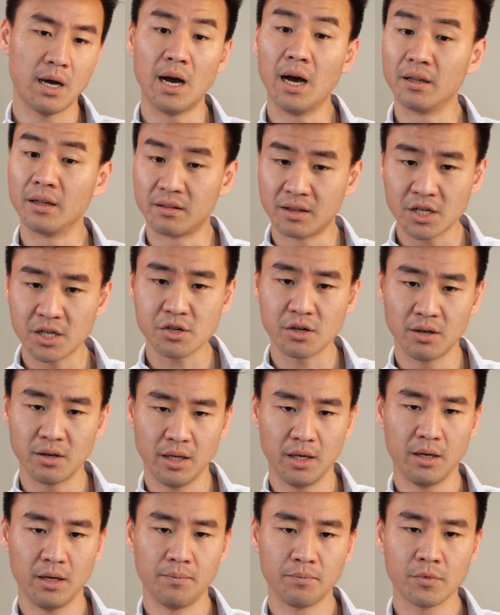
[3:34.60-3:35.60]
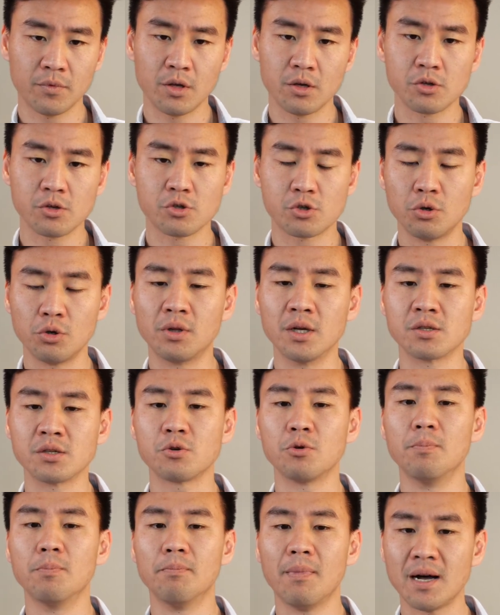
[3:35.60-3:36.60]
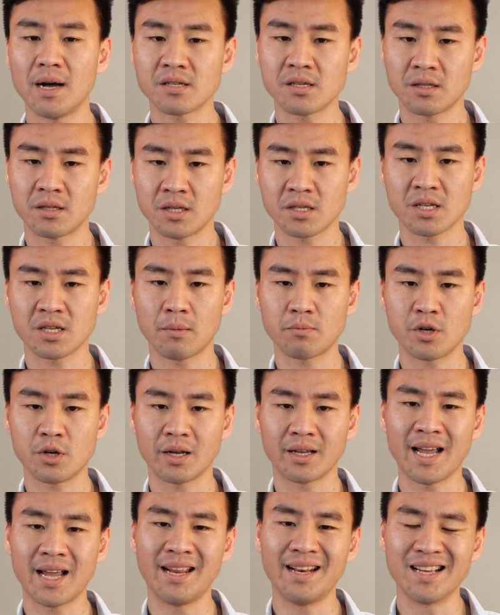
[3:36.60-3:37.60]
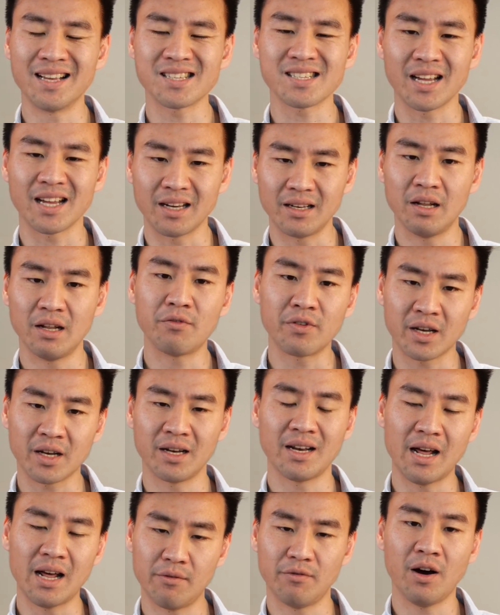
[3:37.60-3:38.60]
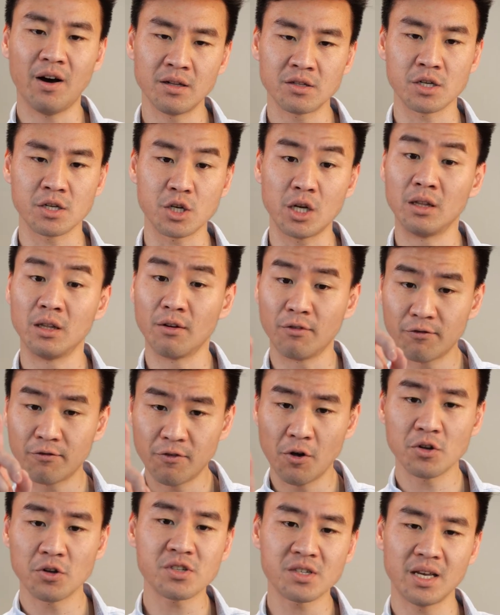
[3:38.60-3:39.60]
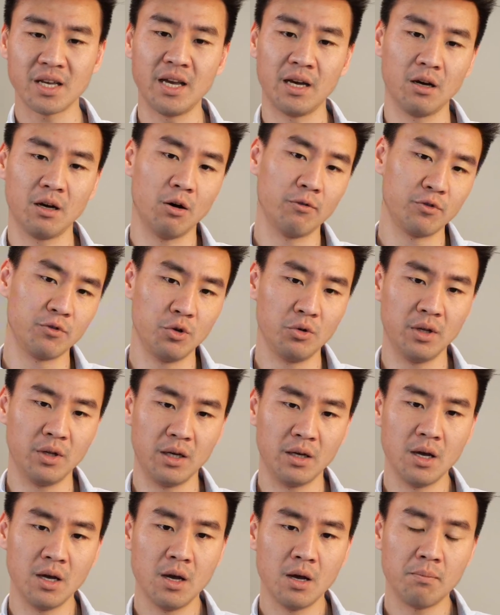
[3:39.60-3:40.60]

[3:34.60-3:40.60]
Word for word: Additionally, students who master the subject gain a significant advantage in the first year of uni